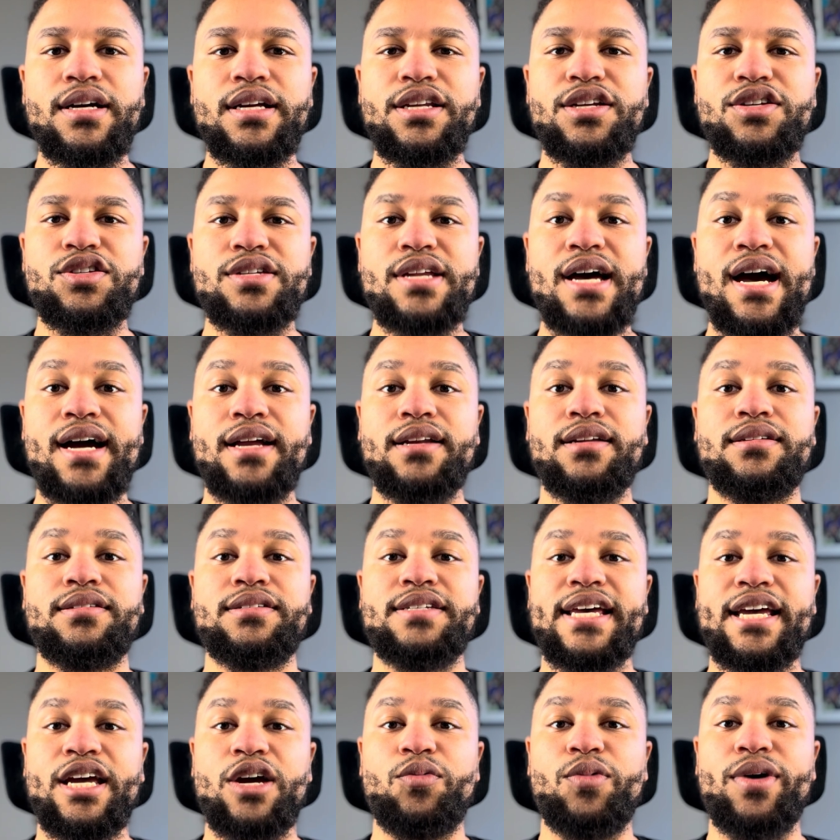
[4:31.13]
does not
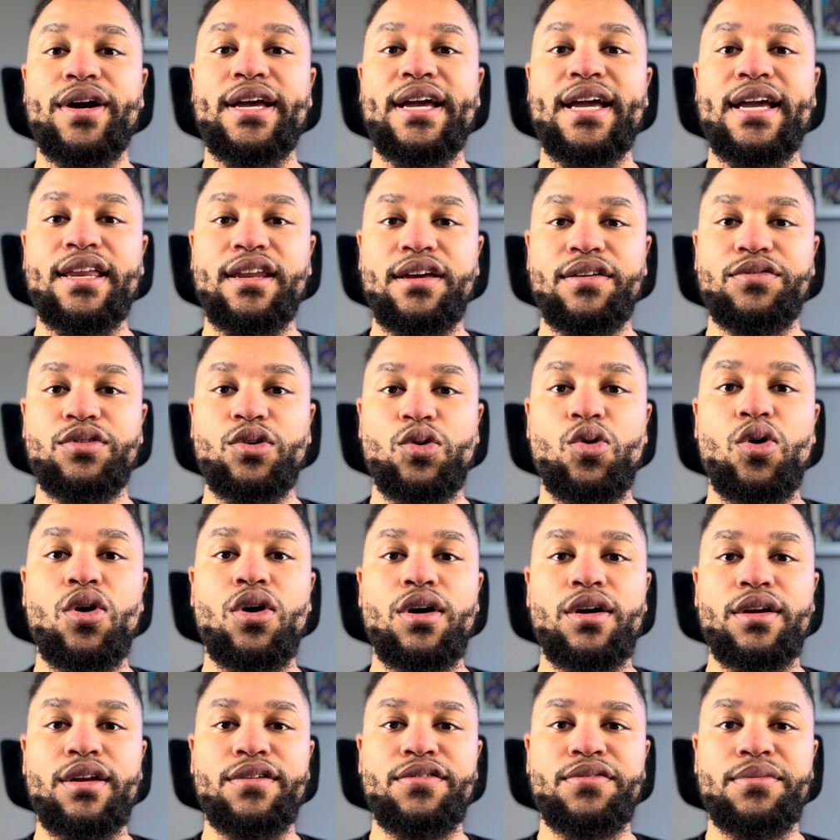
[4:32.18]
take away any of the
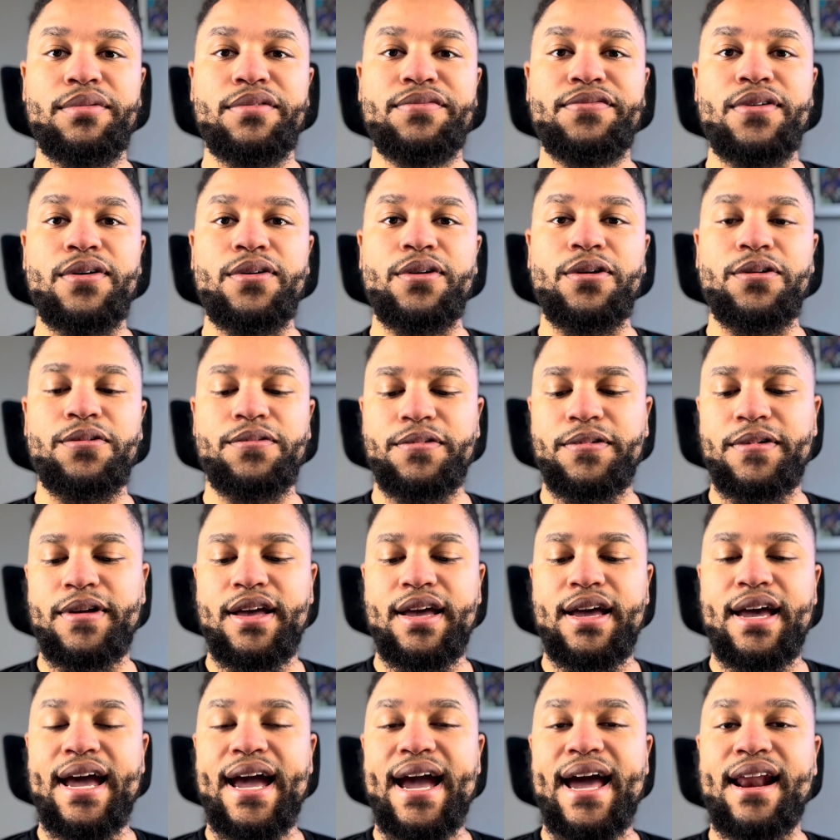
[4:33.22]
quality from the photo.
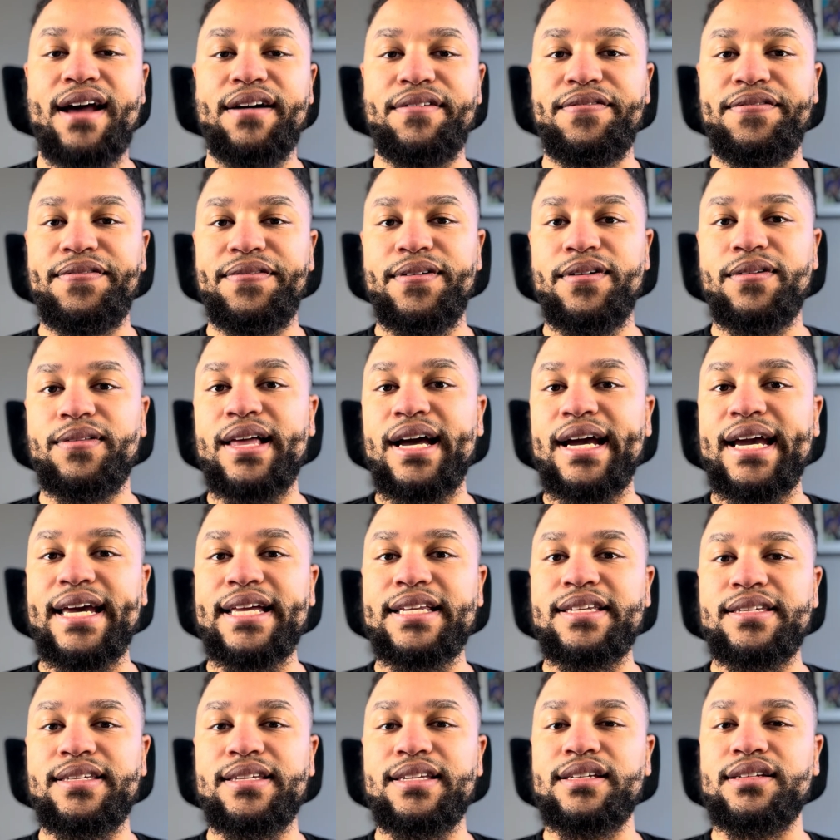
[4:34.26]
And I feel like
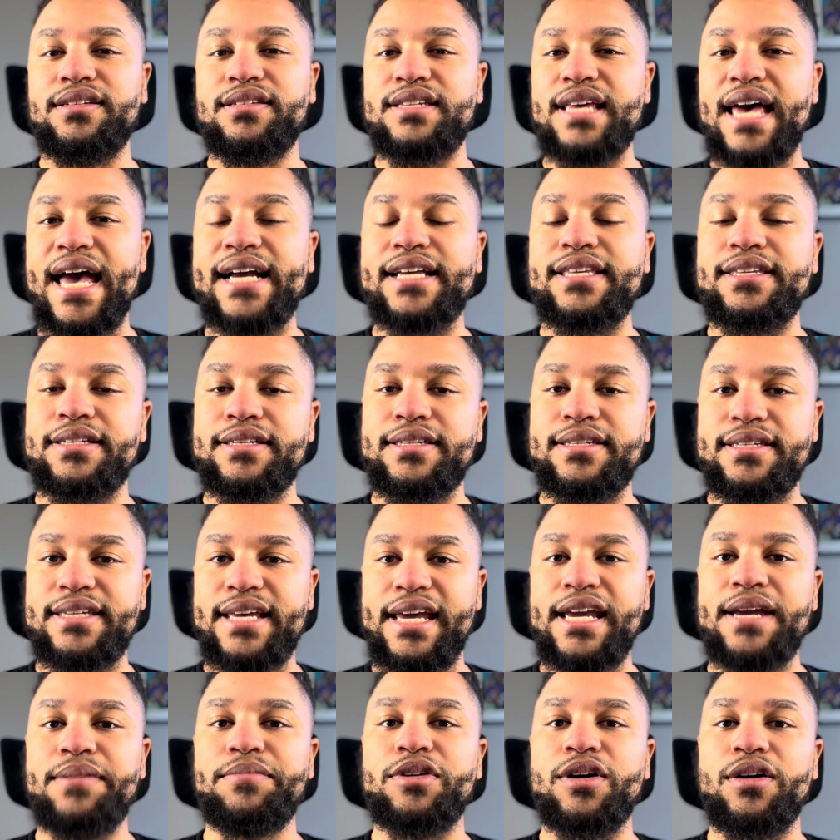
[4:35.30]
it's the exact
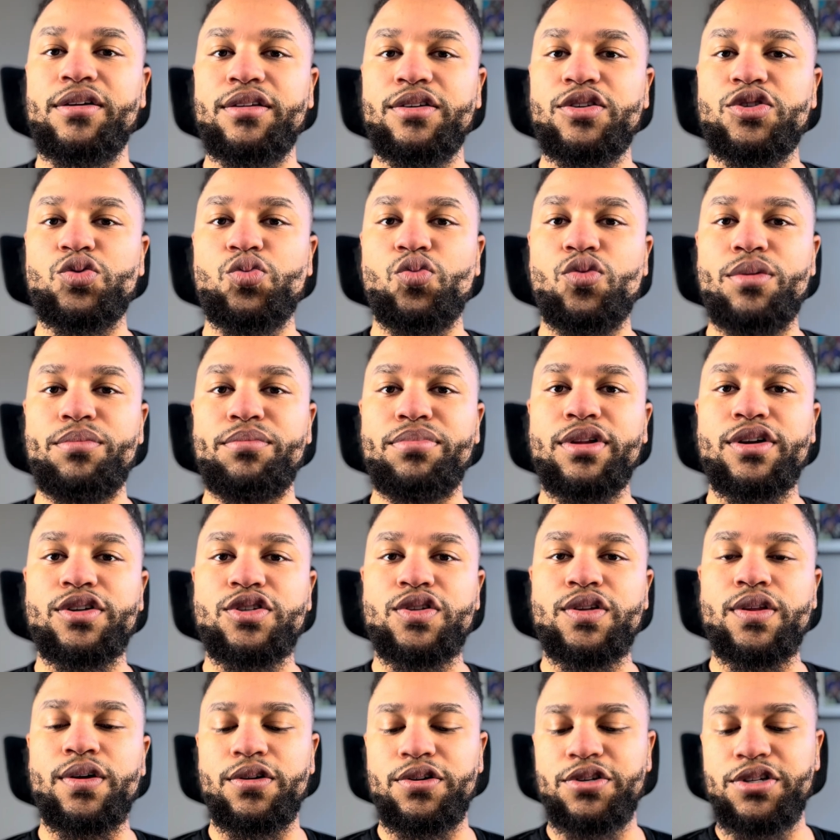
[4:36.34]
same on this
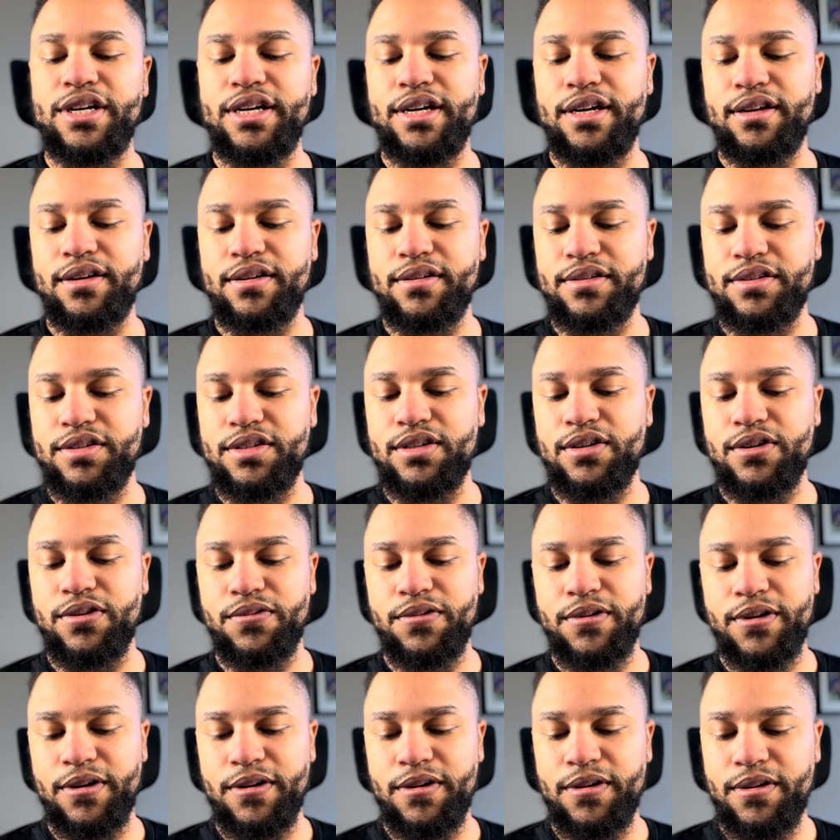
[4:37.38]
OnePlus 13. So
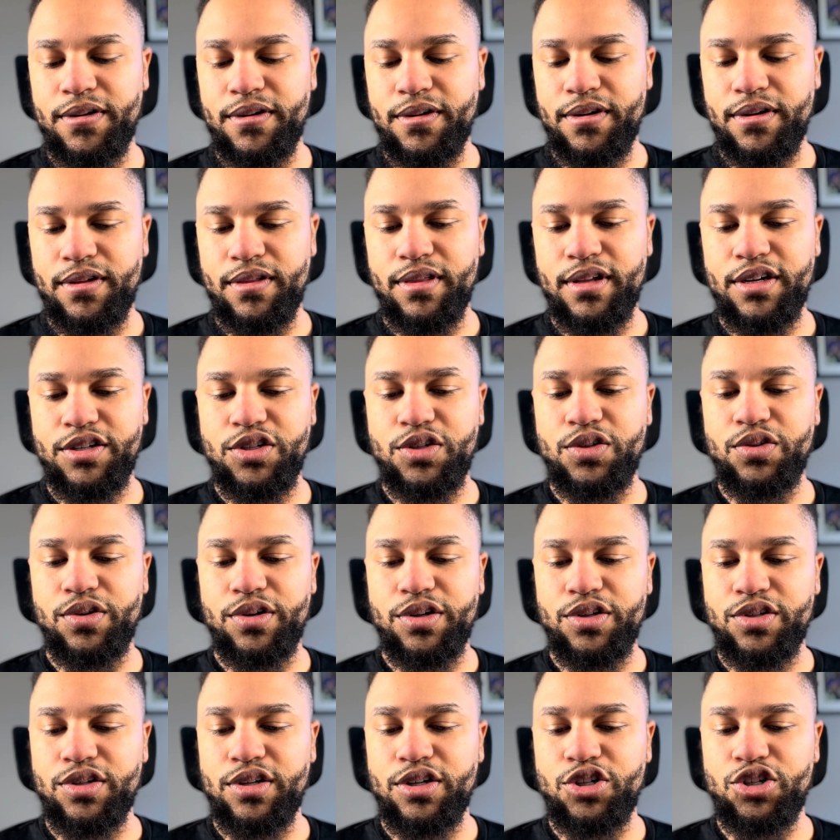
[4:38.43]
let's do
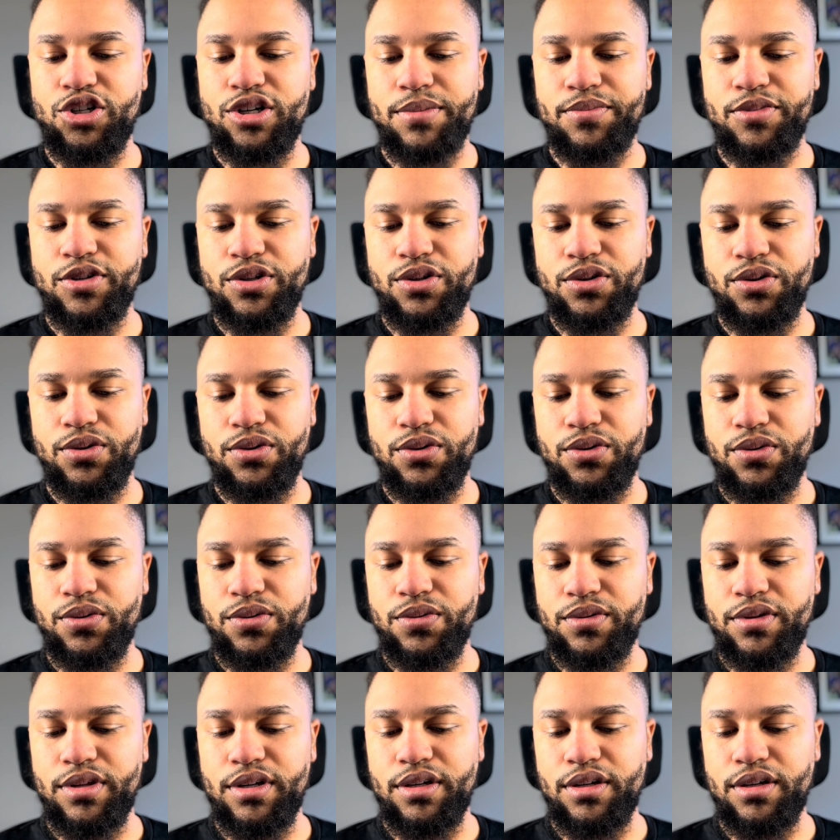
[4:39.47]
this. Let's jump
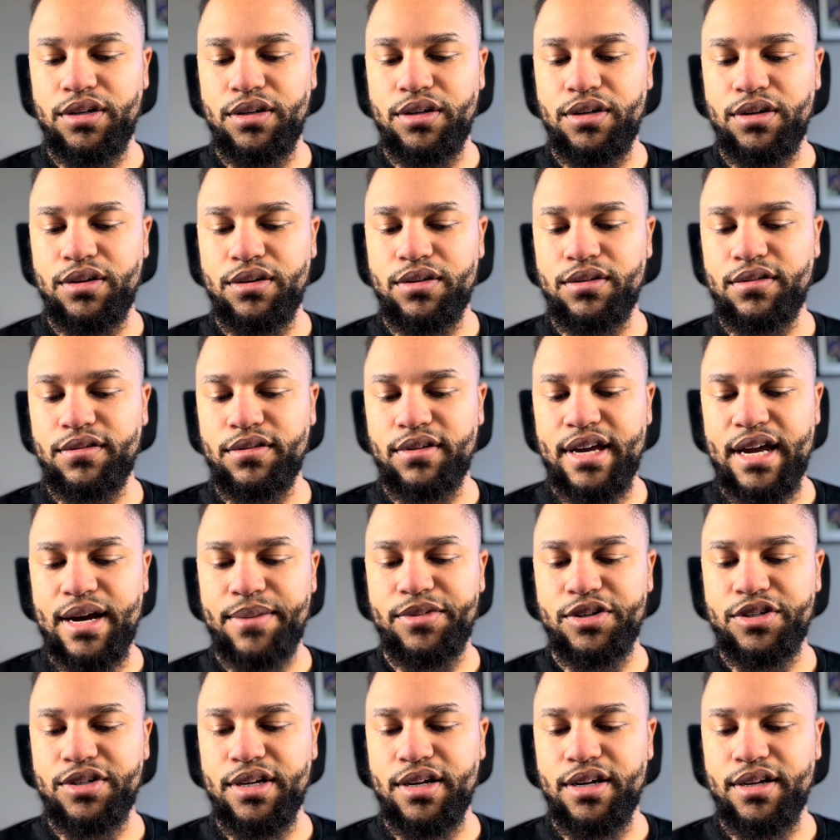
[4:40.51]
to the
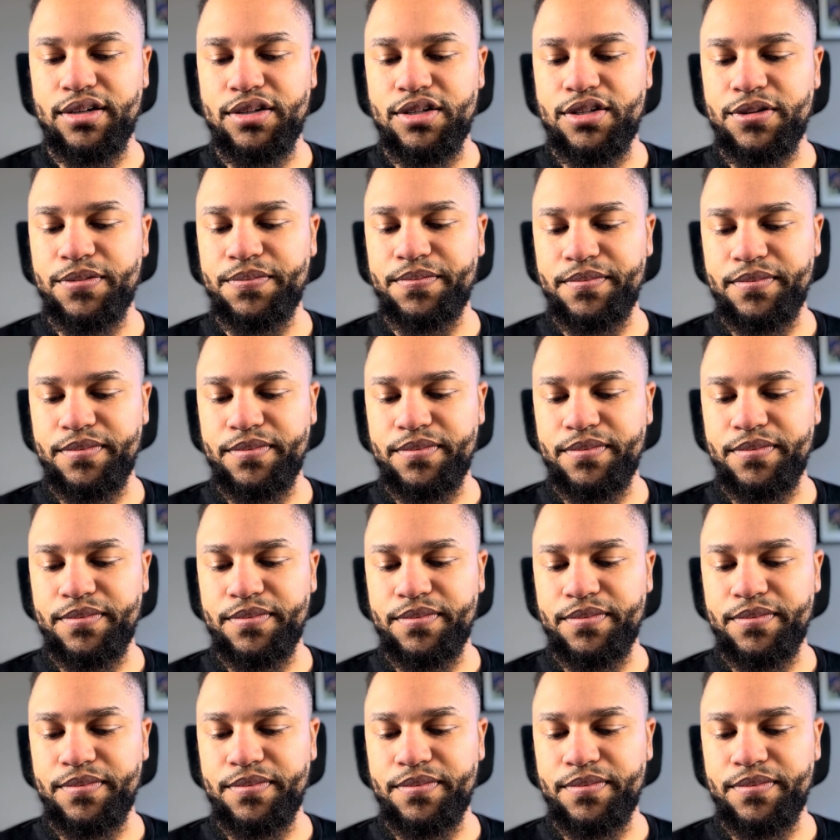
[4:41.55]
camera settings,